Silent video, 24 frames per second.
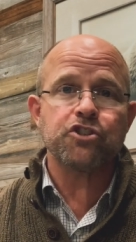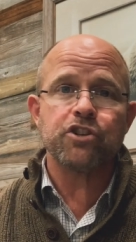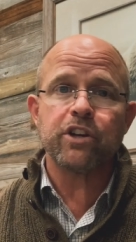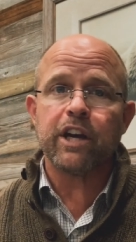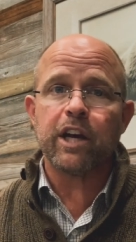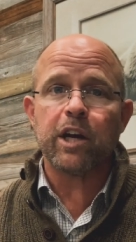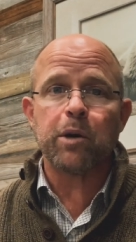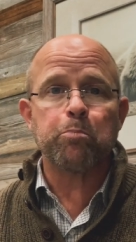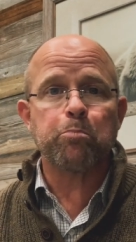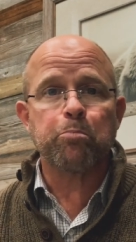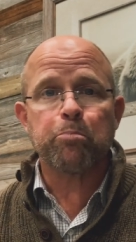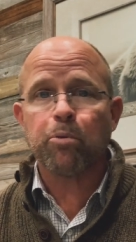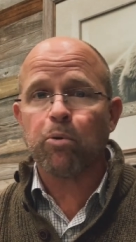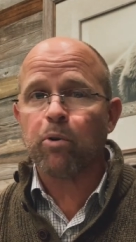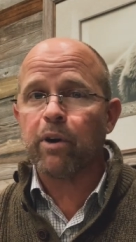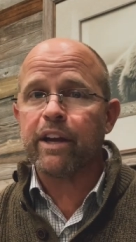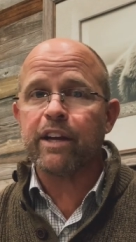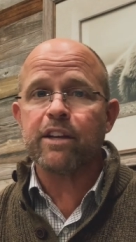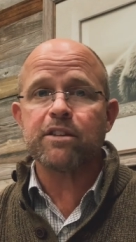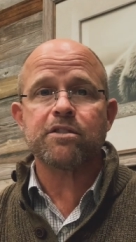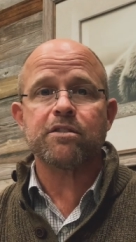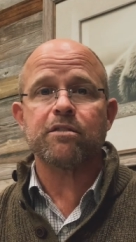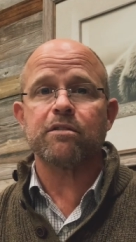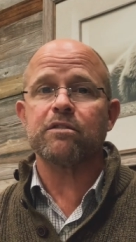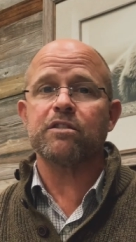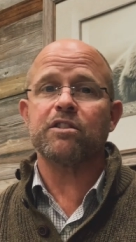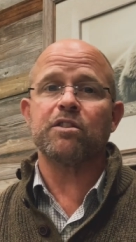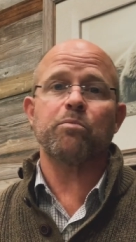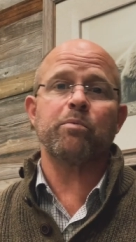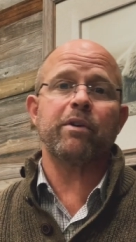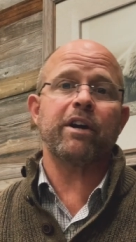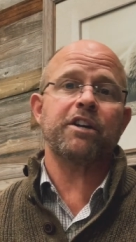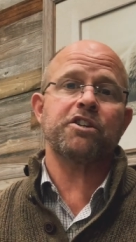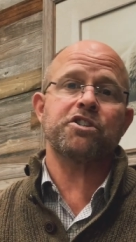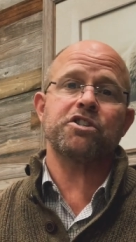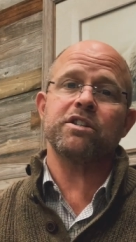You got to pray a certain
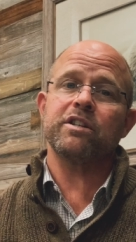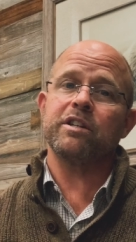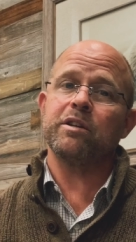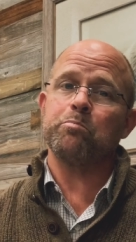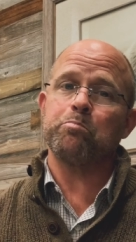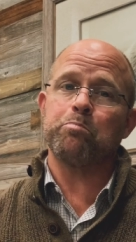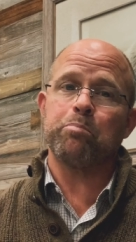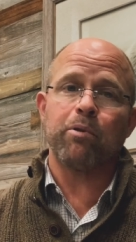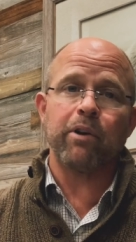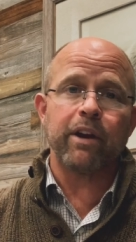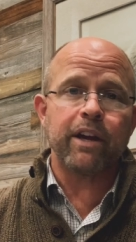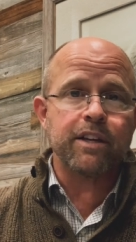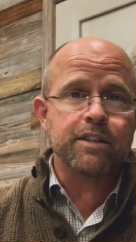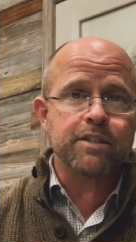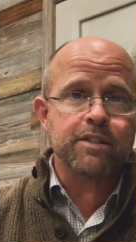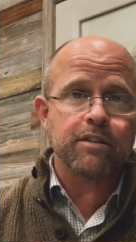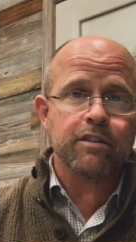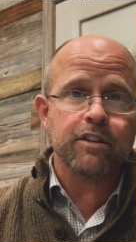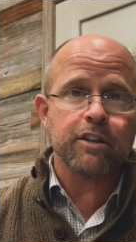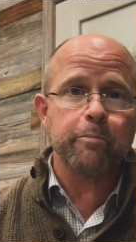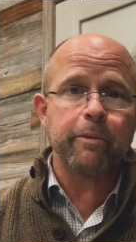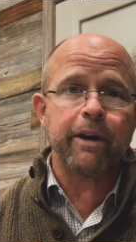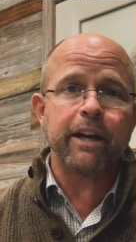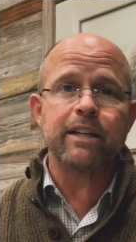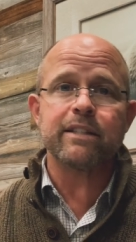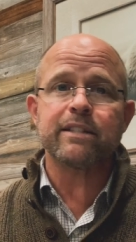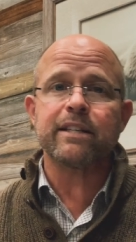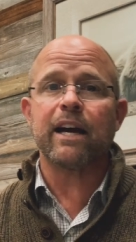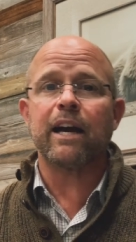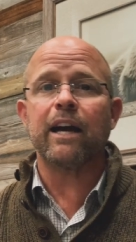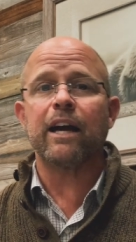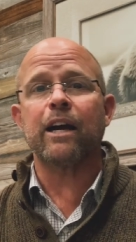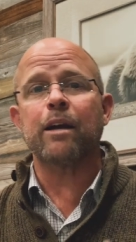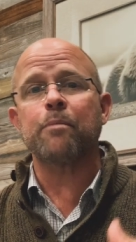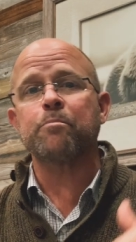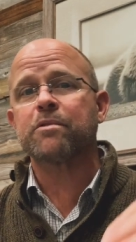direction and pray a certain amount of
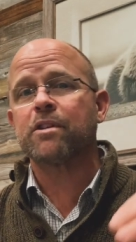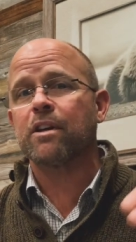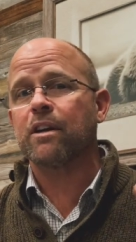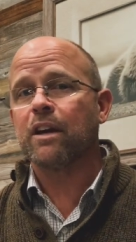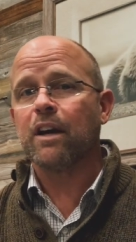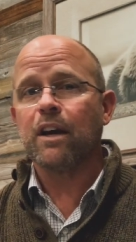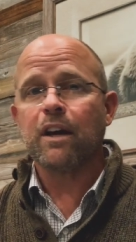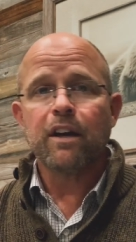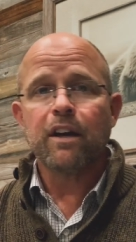times and